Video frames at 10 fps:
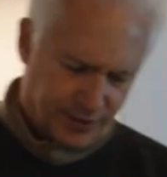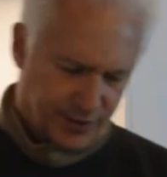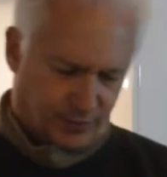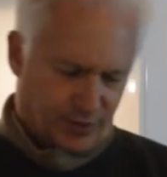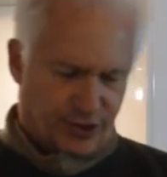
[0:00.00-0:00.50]

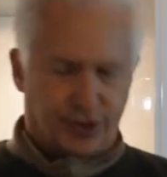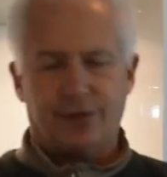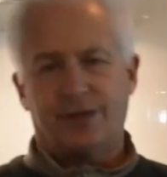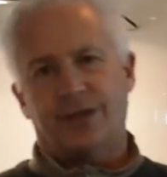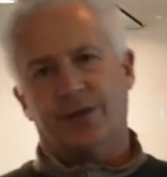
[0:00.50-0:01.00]

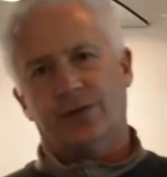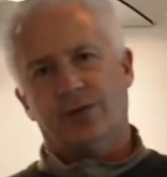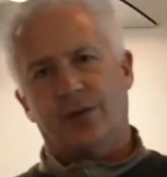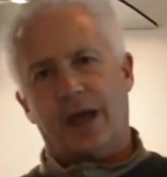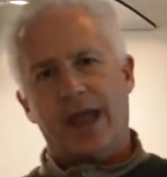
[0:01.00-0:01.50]

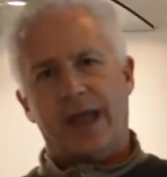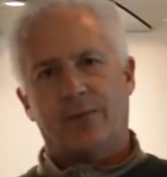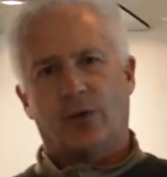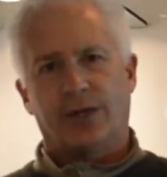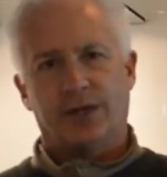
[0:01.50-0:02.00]
prosciutto ham,
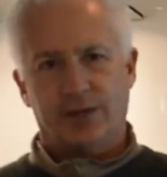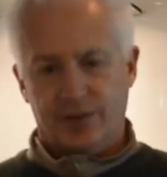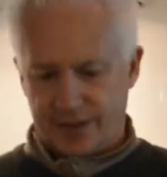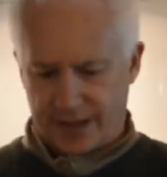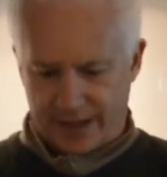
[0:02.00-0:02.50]
or you could
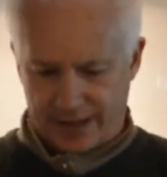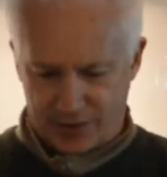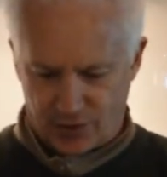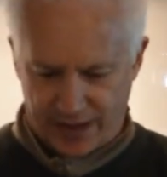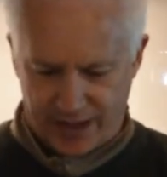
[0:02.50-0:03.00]
use
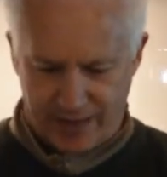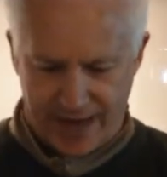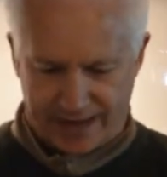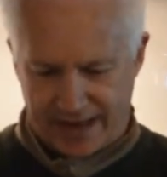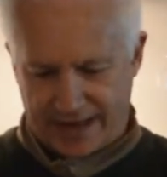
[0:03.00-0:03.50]
streaky
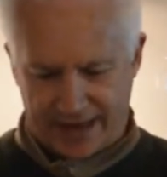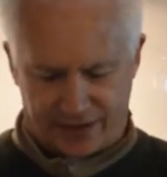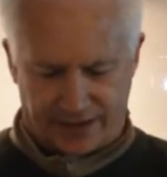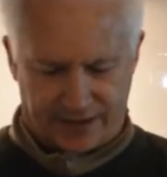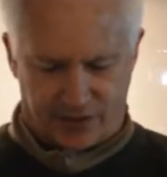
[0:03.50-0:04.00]
bacon. I
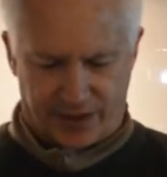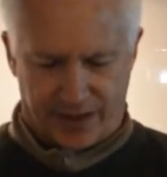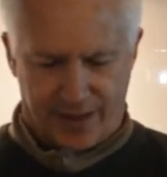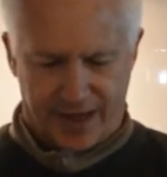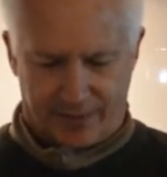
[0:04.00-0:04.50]
like streaky
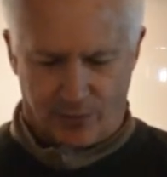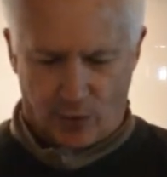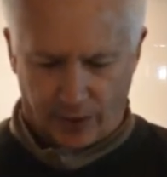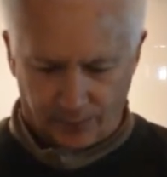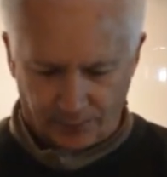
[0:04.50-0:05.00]
bacon
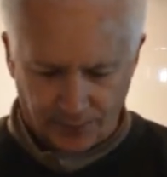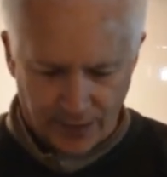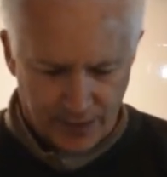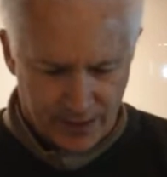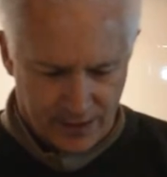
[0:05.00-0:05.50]
more.
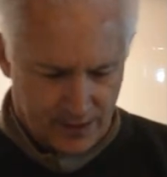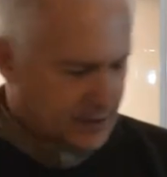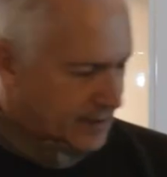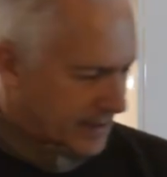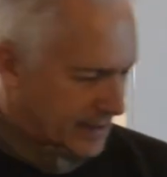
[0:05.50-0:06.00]

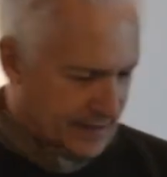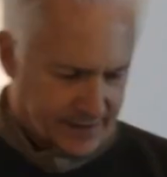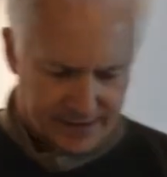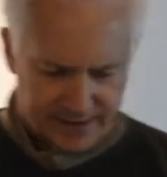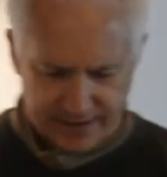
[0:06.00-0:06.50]
And
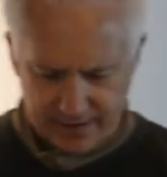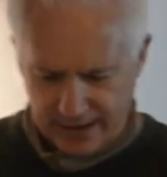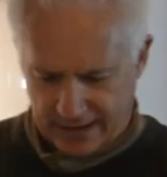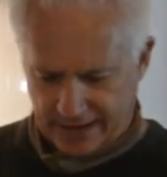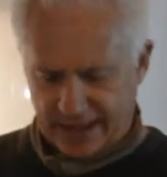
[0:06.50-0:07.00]
I
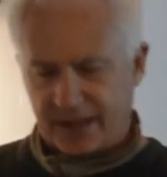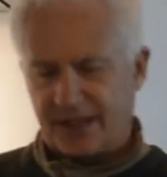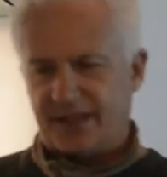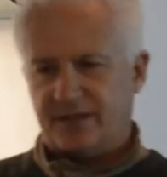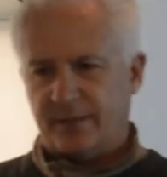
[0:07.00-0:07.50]
like it because
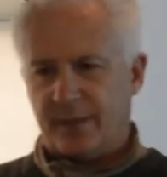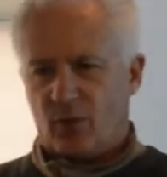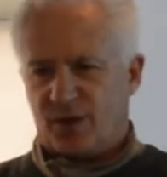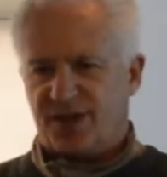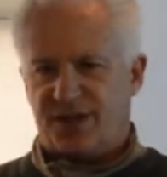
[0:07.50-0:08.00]
it's a little bit more
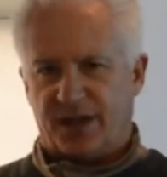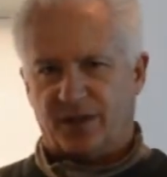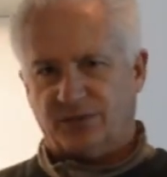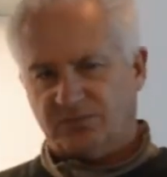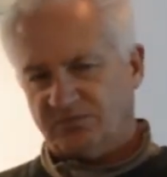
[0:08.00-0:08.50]

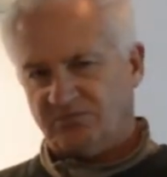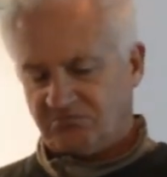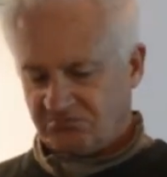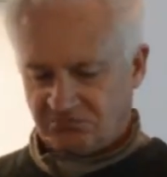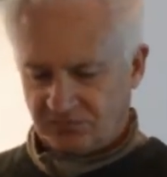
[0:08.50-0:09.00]
subtle,
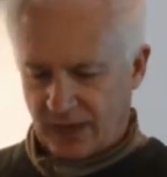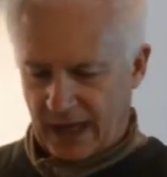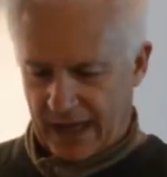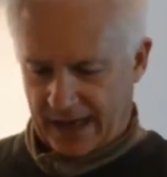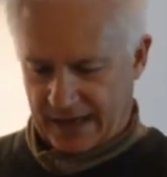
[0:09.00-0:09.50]

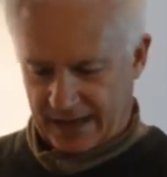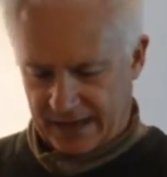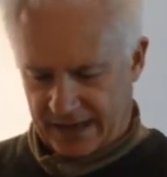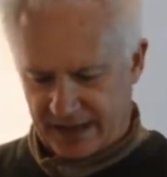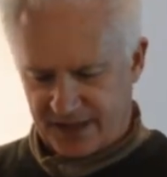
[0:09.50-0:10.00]
and
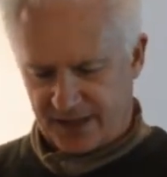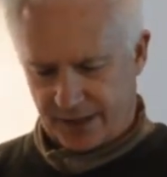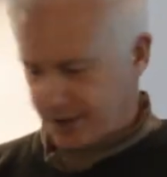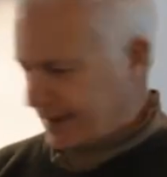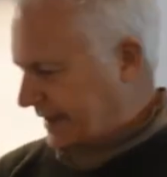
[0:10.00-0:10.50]
it is
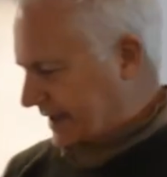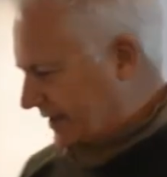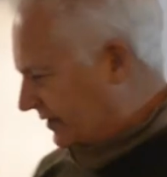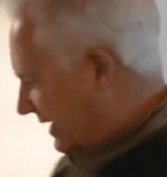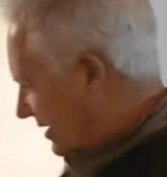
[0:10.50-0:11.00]
salty because I do
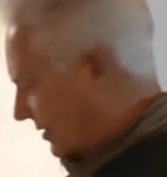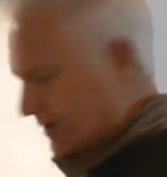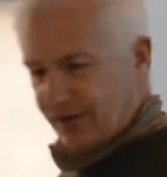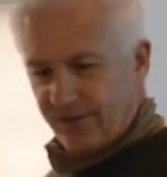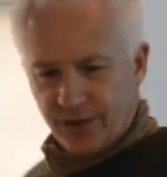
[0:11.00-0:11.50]
like salty
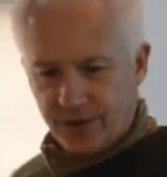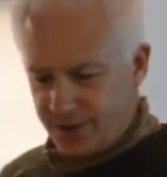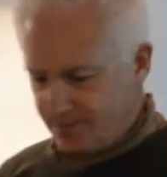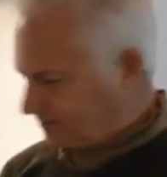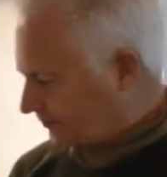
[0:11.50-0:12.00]
foods.
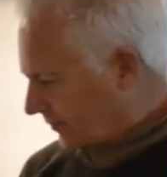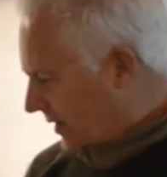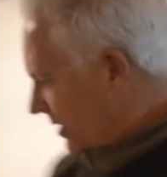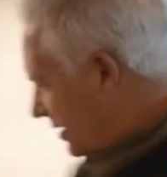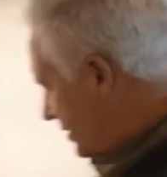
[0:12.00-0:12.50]

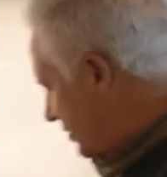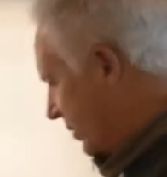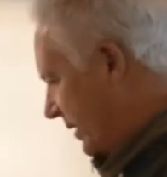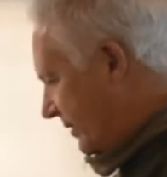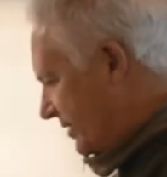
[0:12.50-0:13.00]
So what
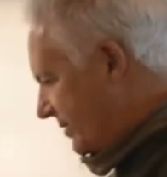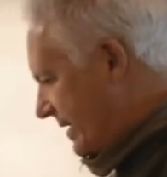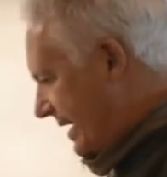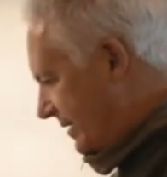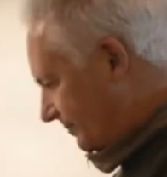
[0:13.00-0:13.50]
I'm going to do now